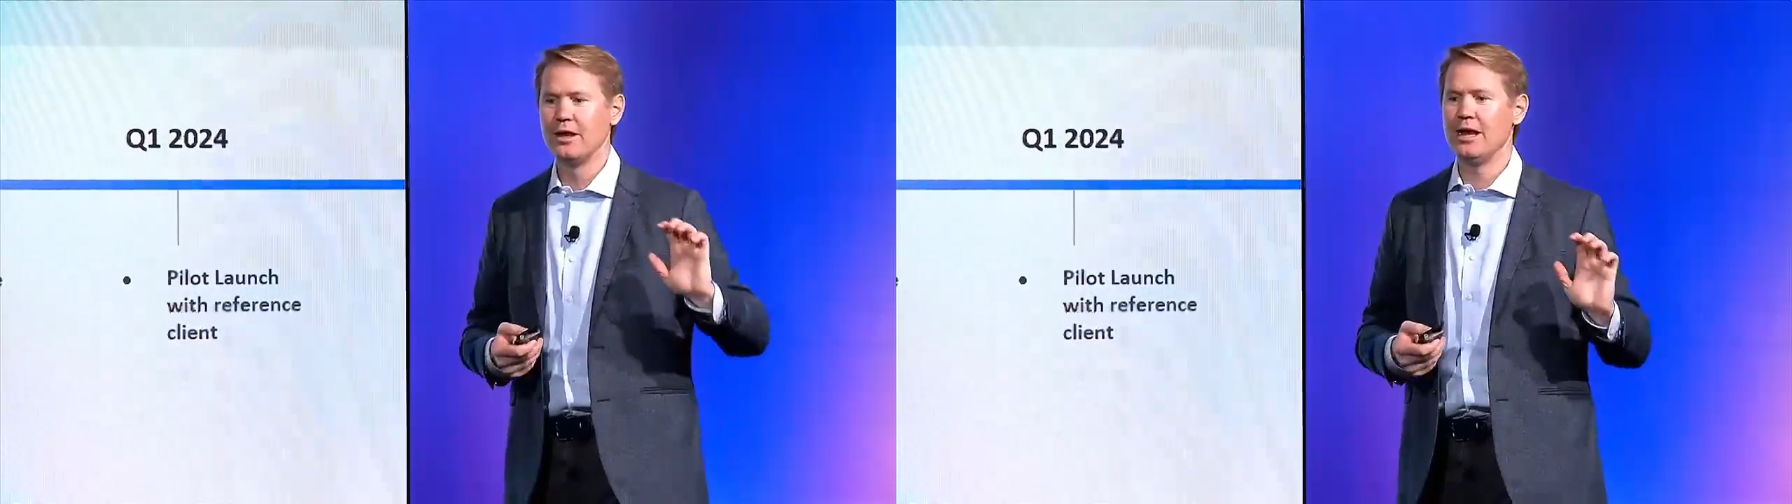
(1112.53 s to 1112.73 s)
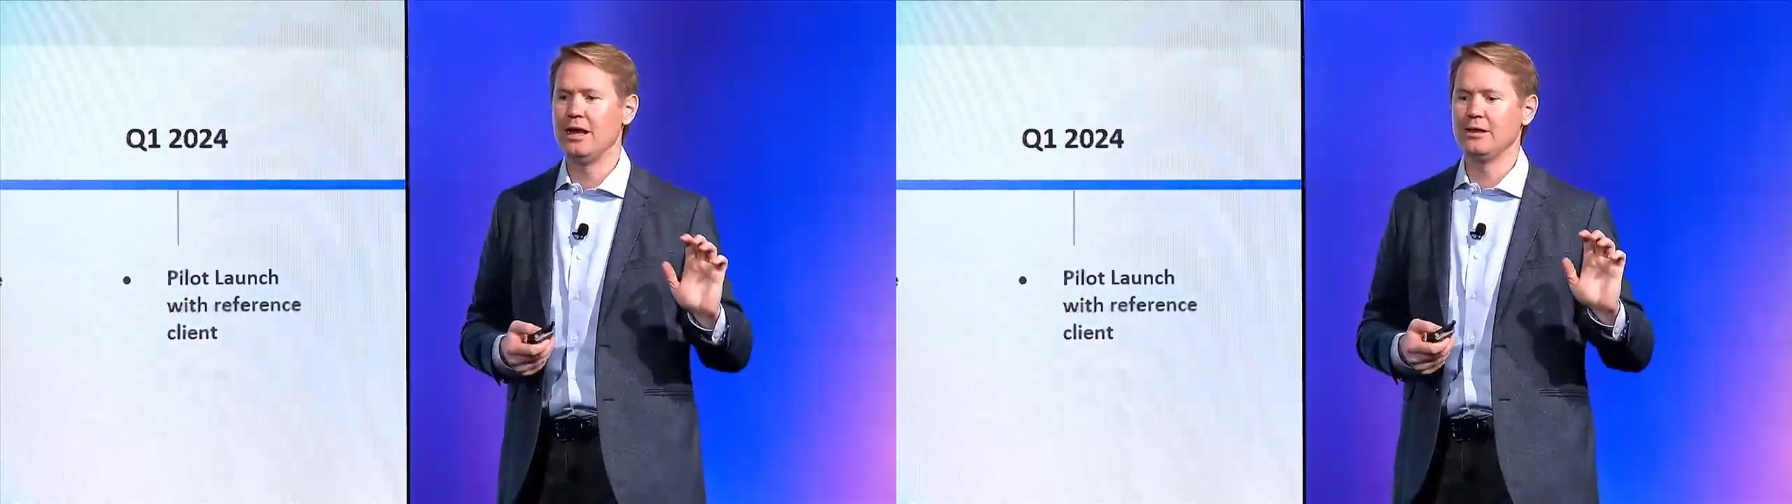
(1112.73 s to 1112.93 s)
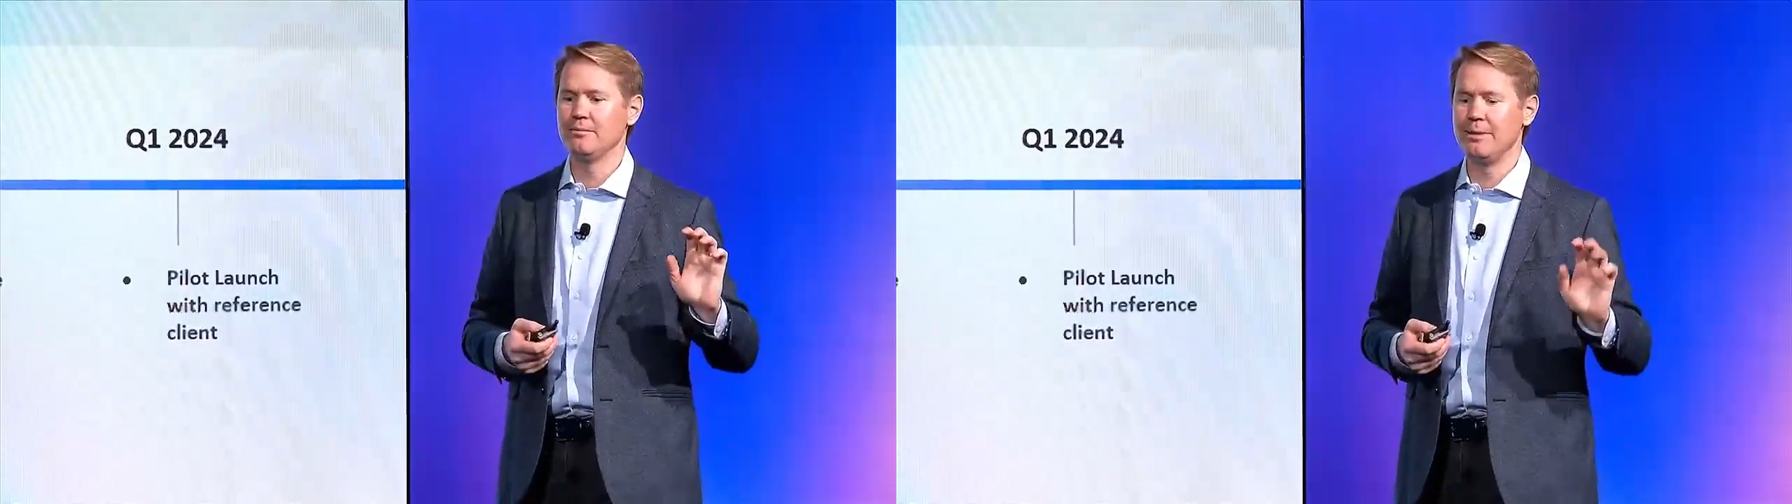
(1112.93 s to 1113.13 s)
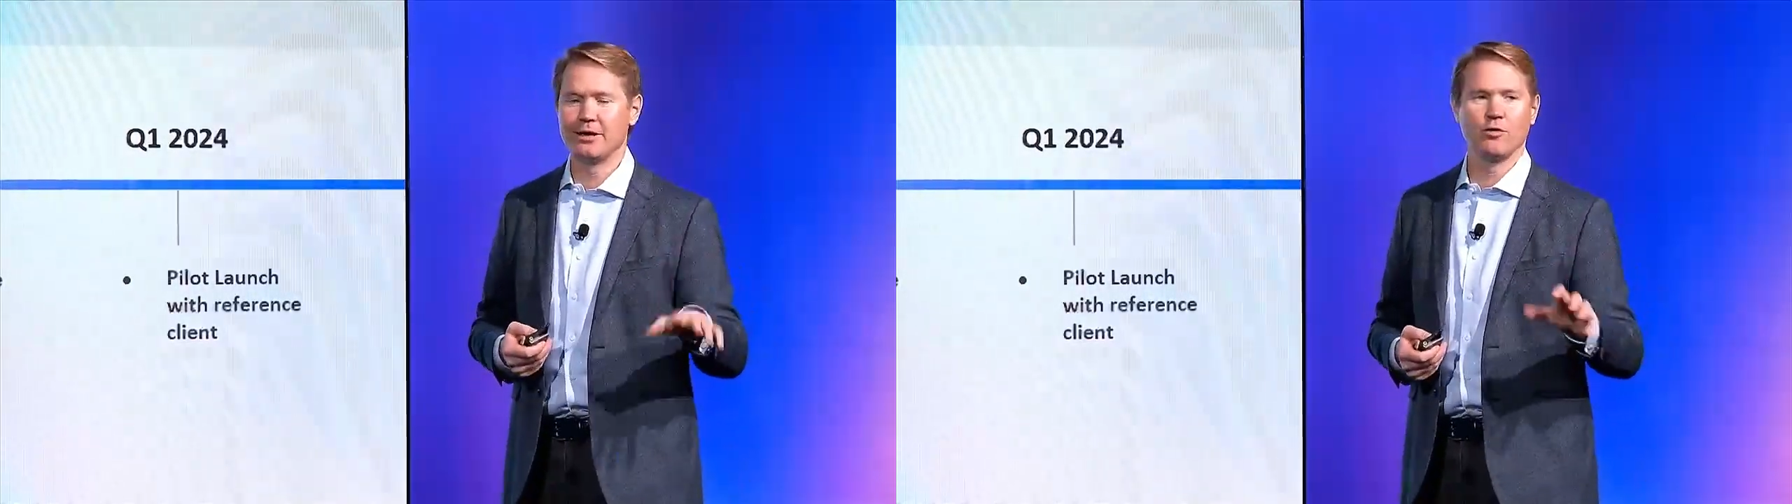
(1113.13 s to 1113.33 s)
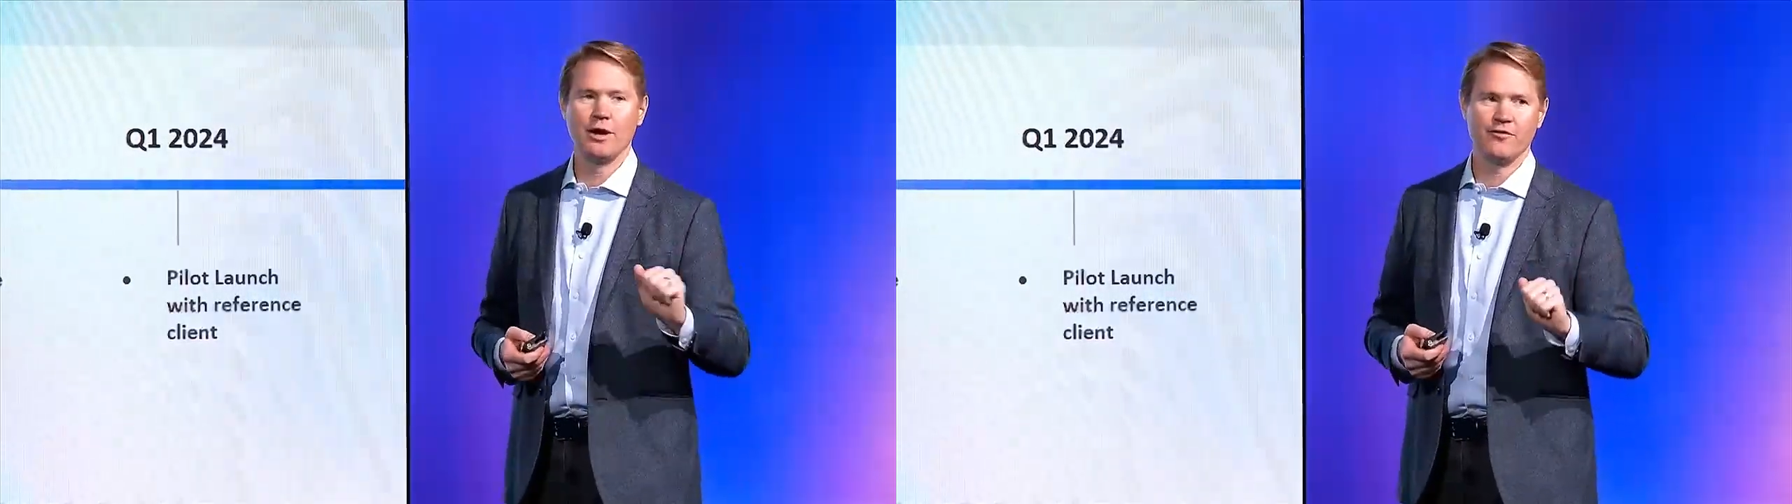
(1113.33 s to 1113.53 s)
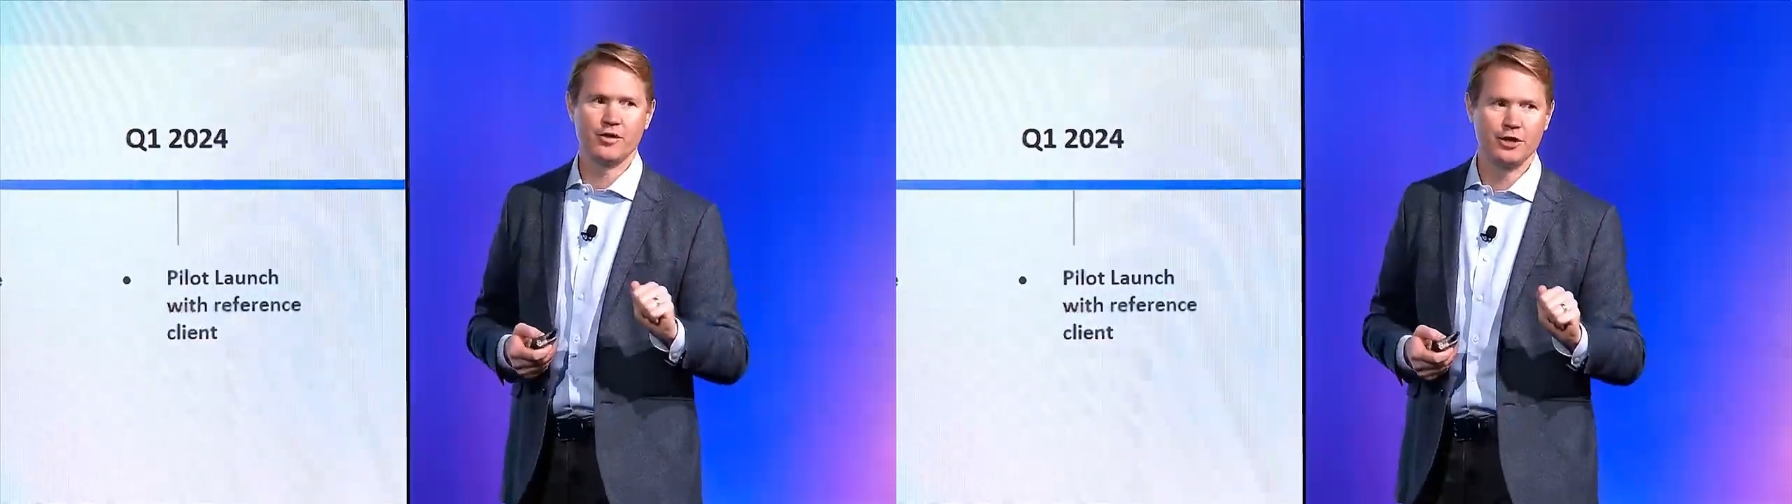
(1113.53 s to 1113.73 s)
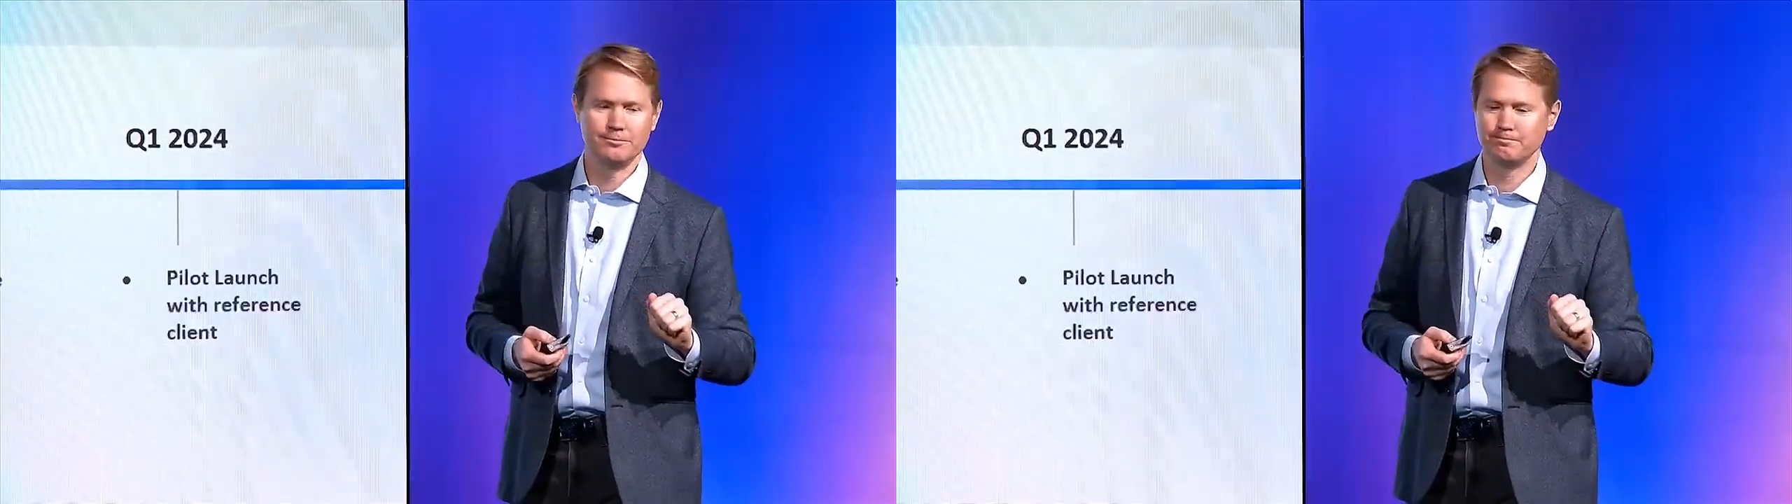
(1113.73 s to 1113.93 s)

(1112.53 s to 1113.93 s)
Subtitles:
and make it right for you.